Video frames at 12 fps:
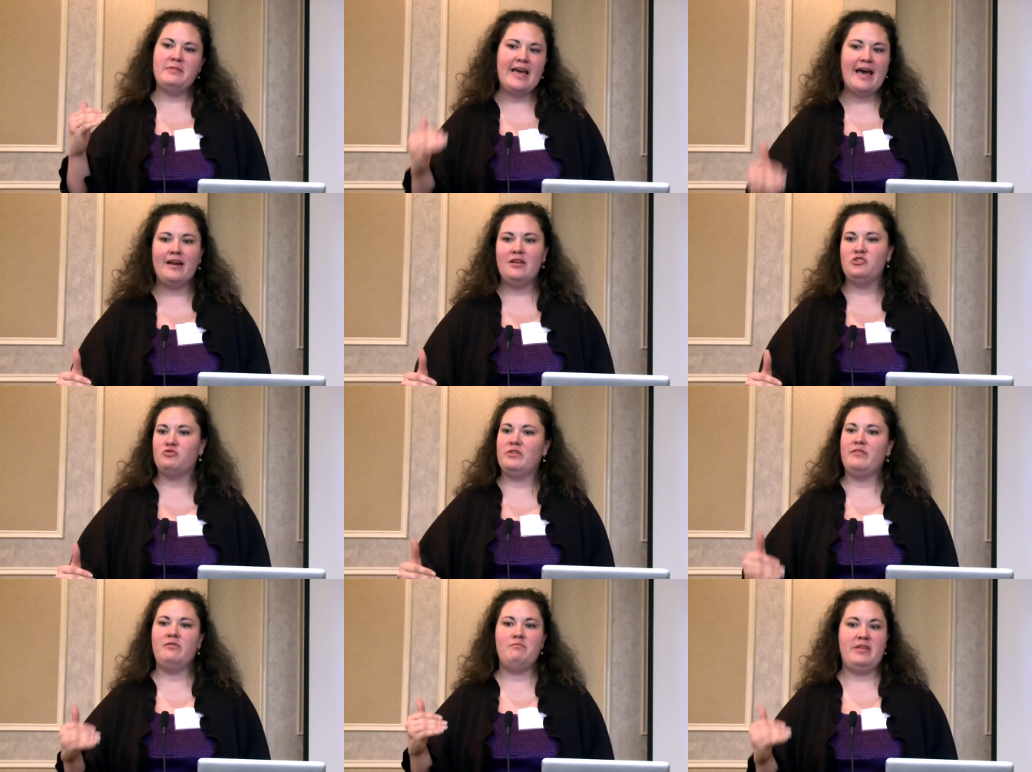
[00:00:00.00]

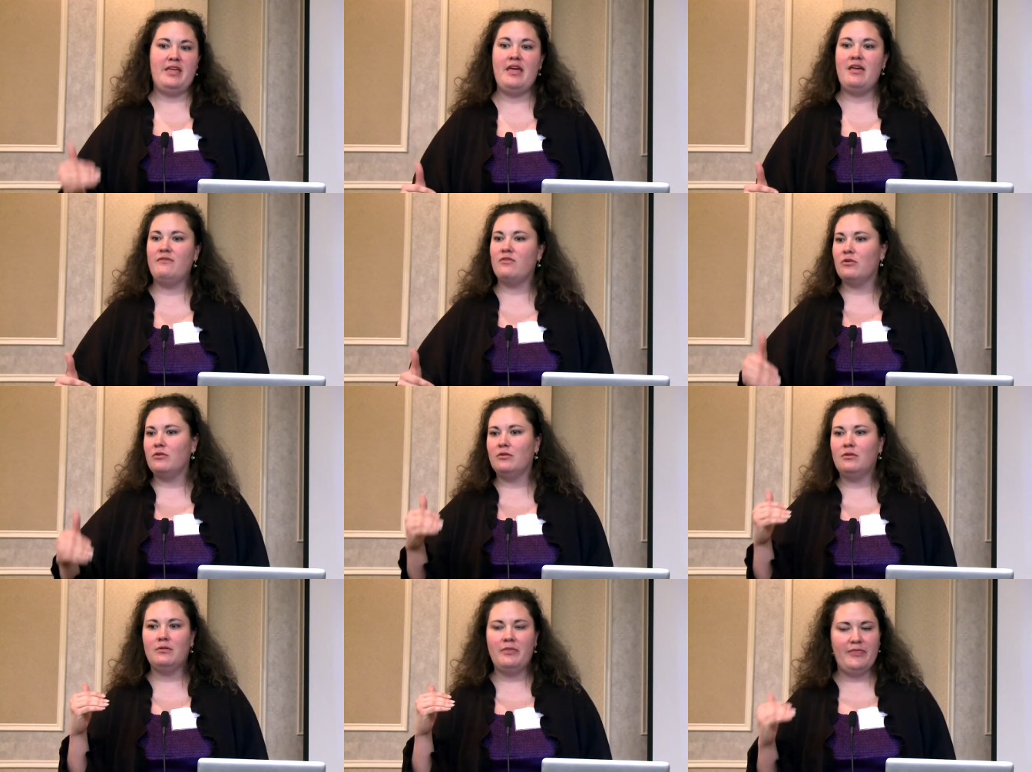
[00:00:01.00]
data-driven,
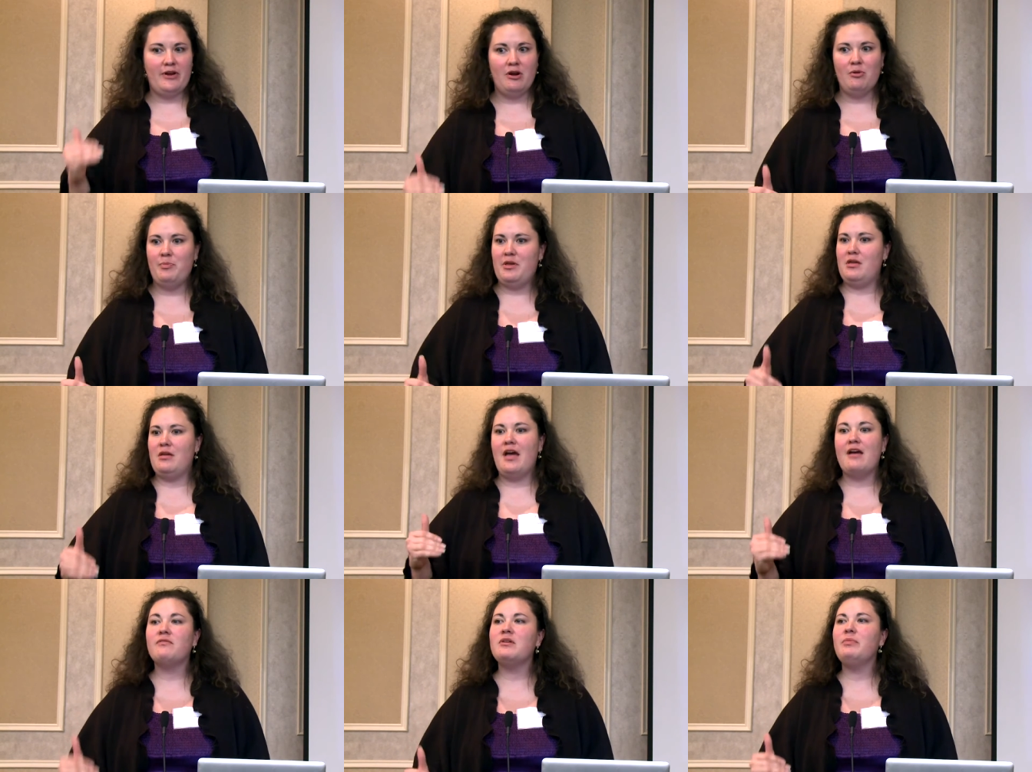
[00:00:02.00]
behavioral therapy,
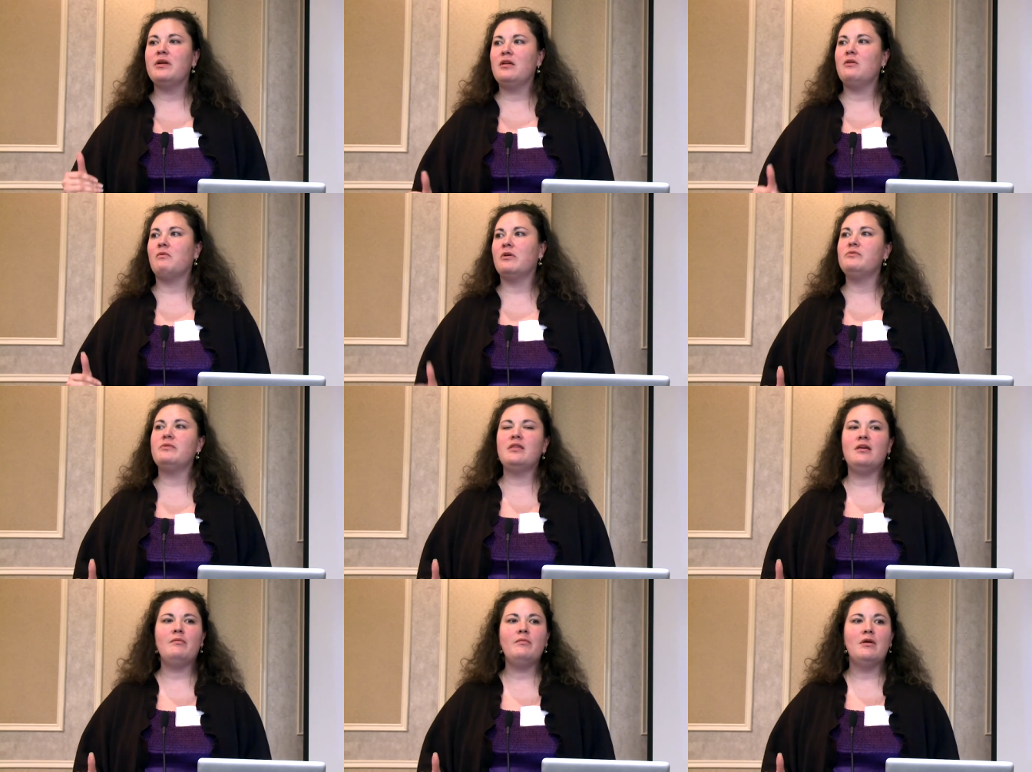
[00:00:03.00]
everybody who worked with
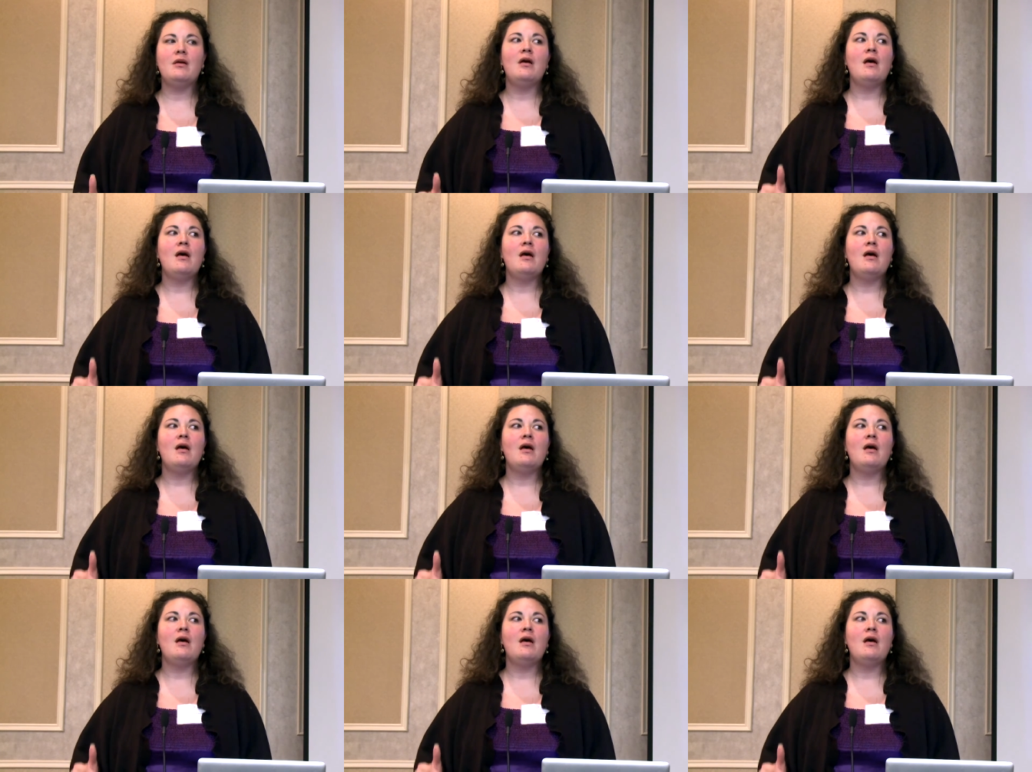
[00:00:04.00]
him,